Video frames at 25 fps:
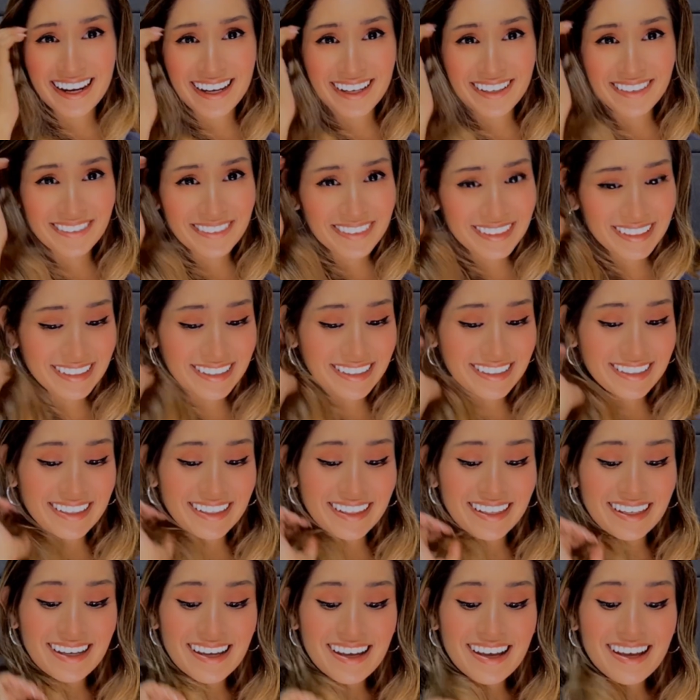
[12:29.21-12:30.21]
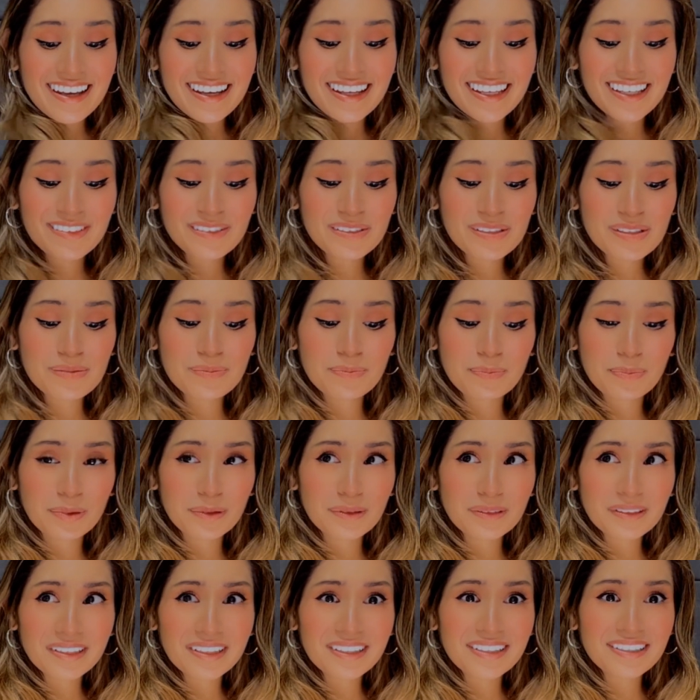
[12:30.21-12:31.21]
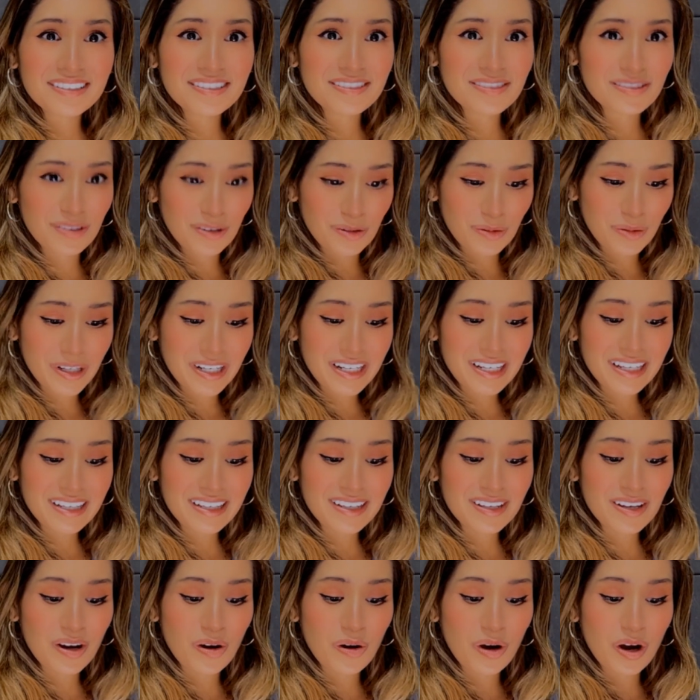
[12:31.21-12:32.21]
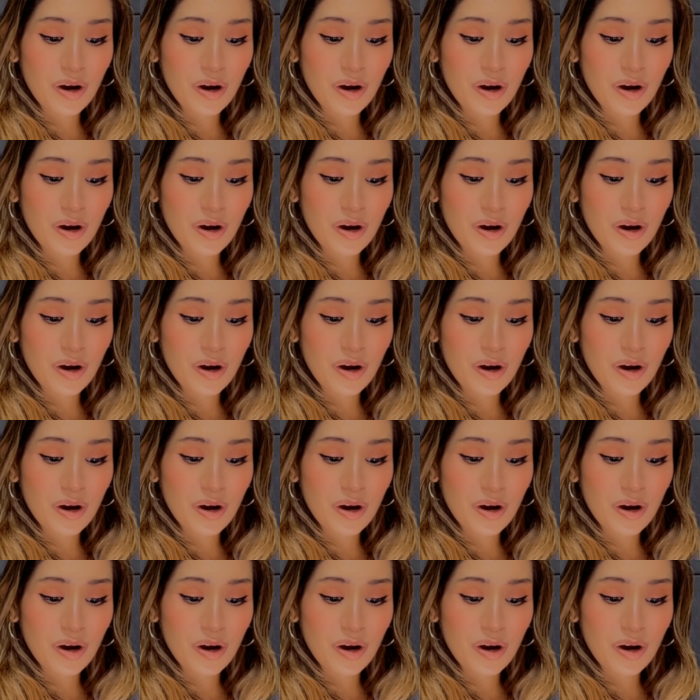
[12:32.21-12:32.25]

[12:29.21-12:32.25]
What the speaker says: I mean, he was bullied into quitting